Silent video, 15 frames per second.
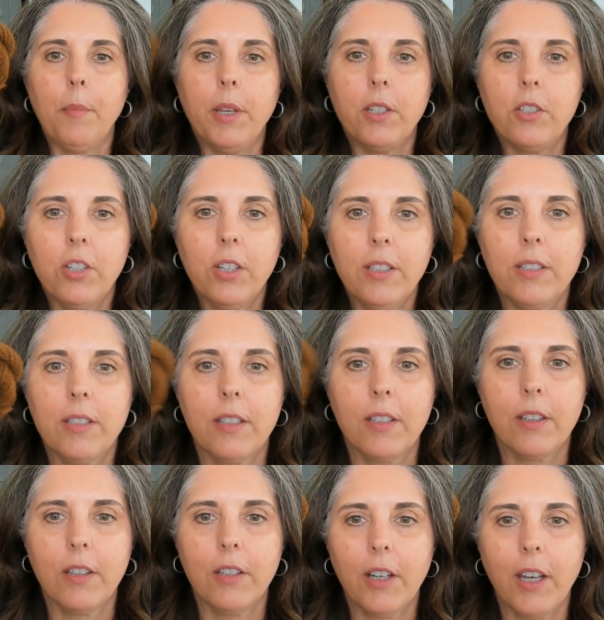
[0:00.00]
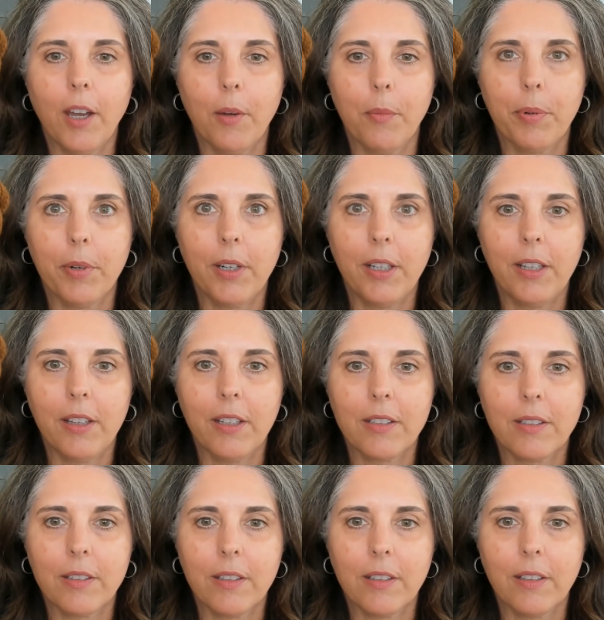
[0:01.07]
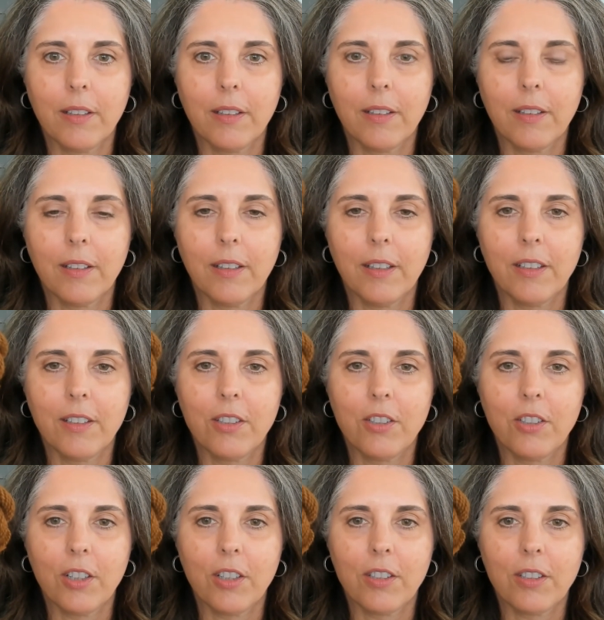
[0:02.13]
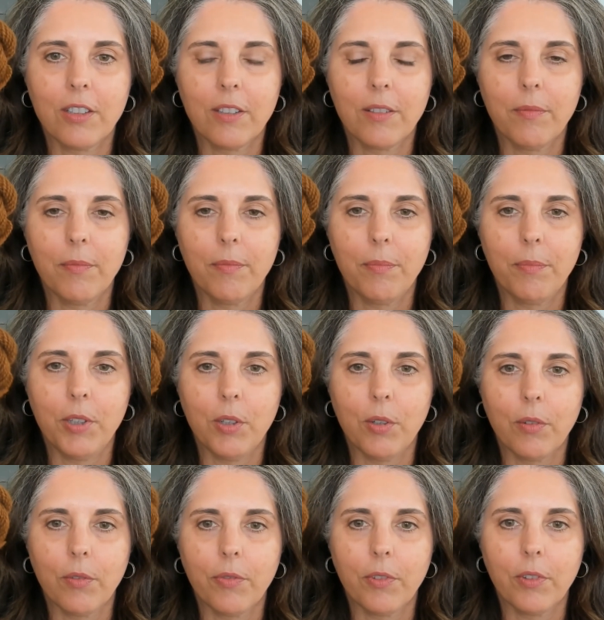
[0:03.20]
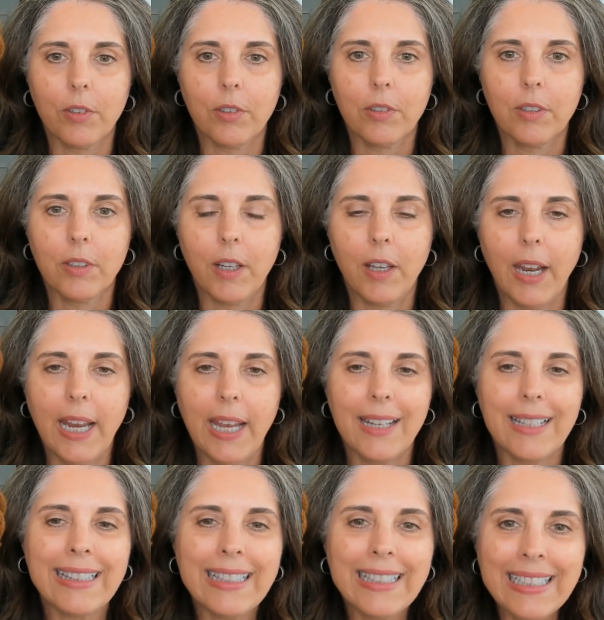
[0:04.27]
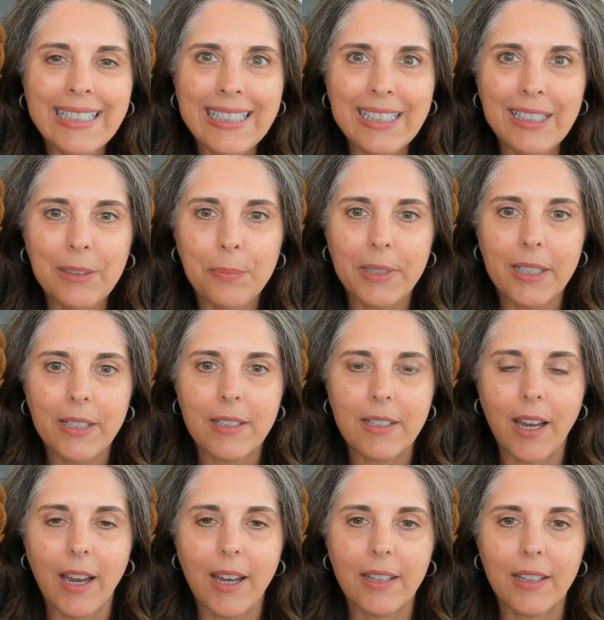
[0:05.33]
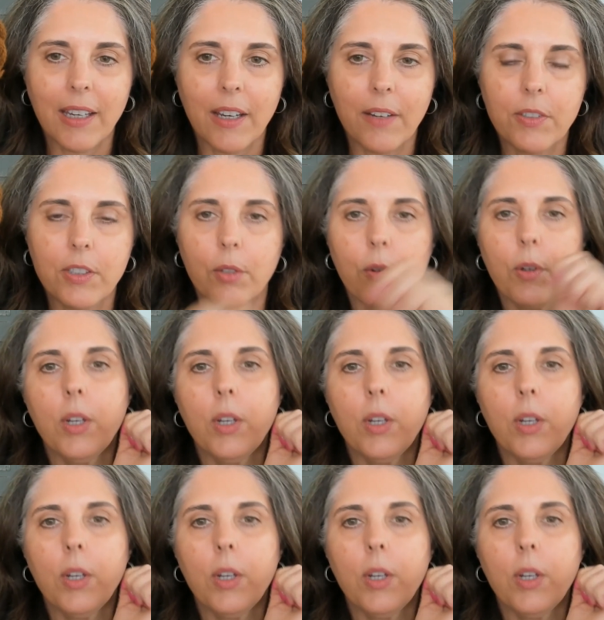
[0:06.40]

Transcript: just look how pretty this, it's just beautiful. And I had a little bit of dye left. So